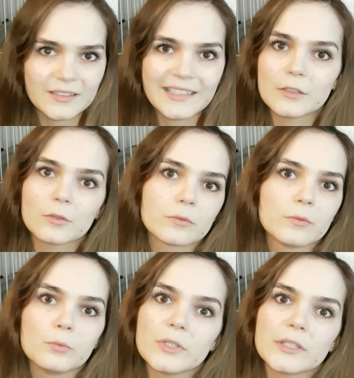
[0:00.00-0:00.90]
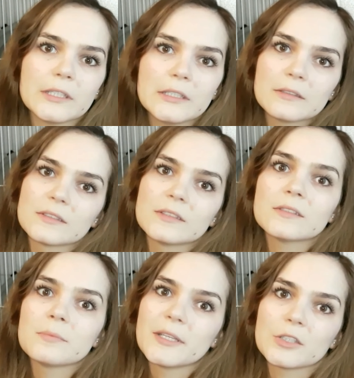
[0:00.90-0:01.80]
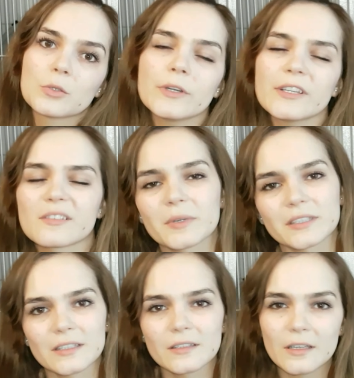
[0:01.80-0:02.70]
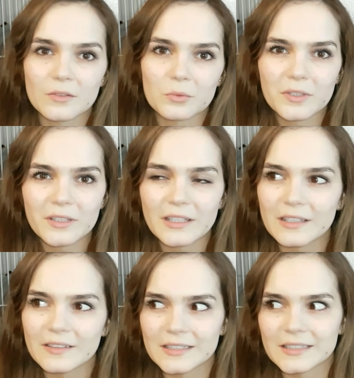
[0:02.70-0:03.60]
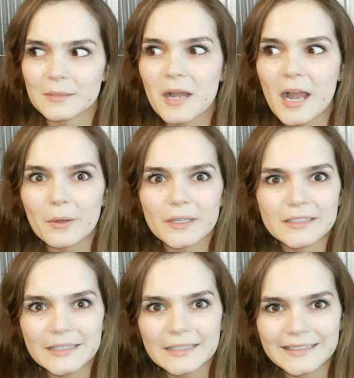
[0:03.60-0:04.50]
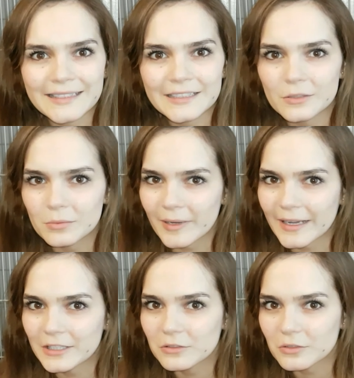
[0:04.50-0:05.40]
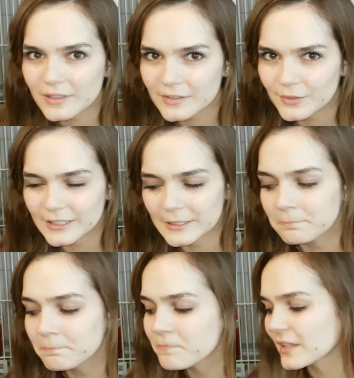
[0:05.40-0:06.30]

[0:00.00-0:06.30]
they don't really need this many toys, but it is really somehow addicting to buy new toys for them.